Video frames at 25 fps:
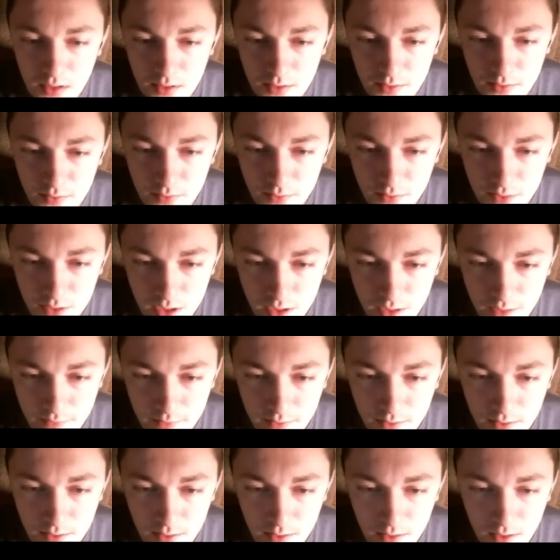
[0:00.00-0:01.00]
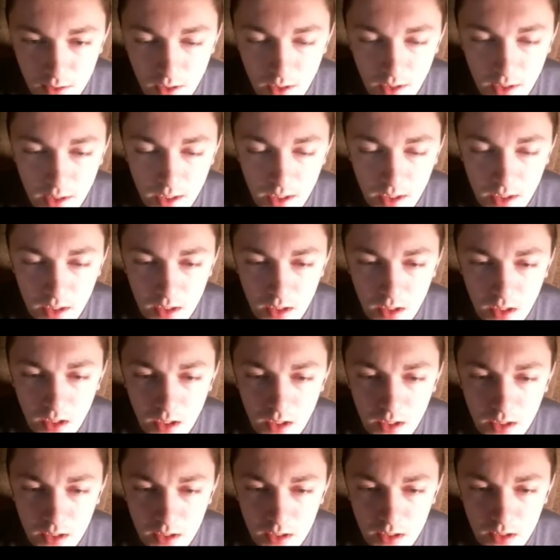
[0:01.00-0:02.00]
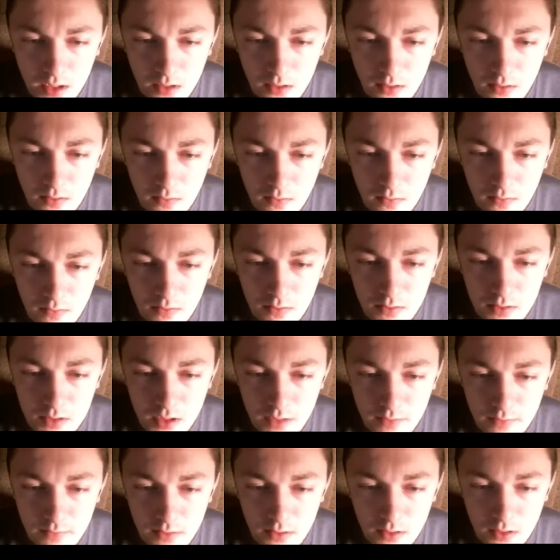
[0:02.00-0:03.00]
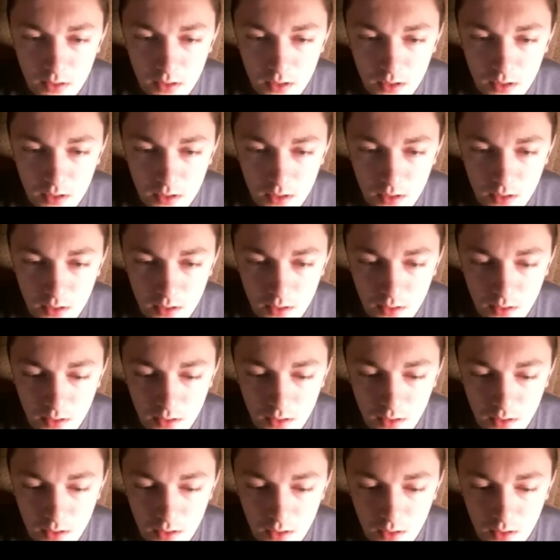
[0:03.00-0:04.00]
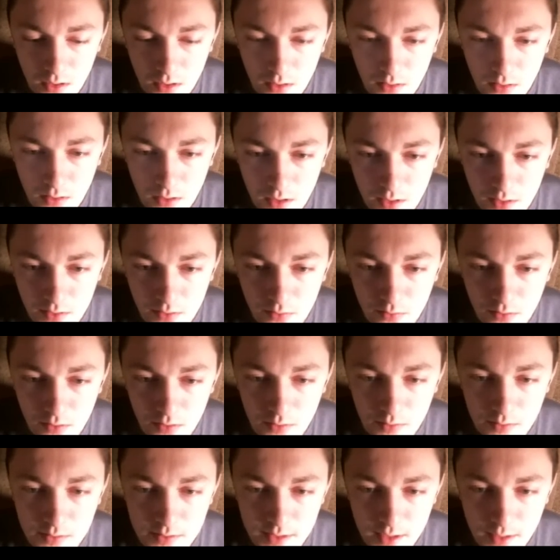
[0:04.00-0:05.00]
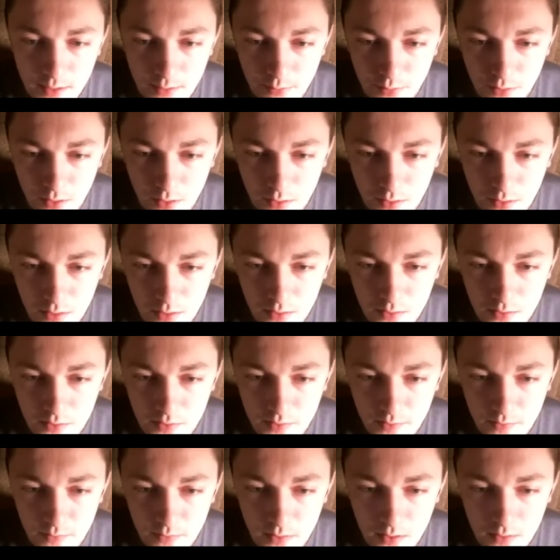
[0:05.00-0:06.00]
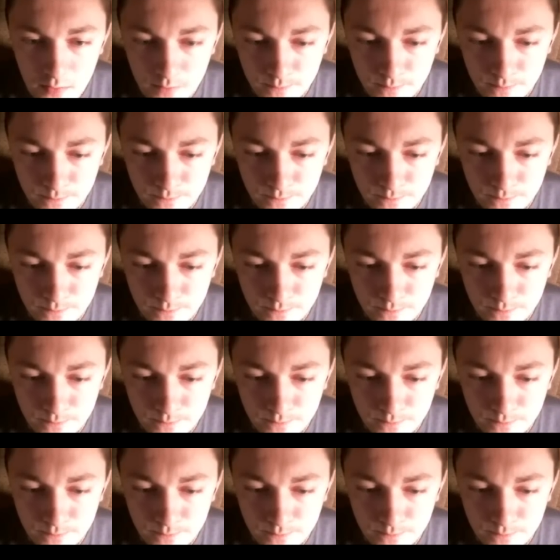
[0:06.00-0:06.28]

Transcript: screwdriver. I think I needed a screwdriver and a door was, like, broken or something.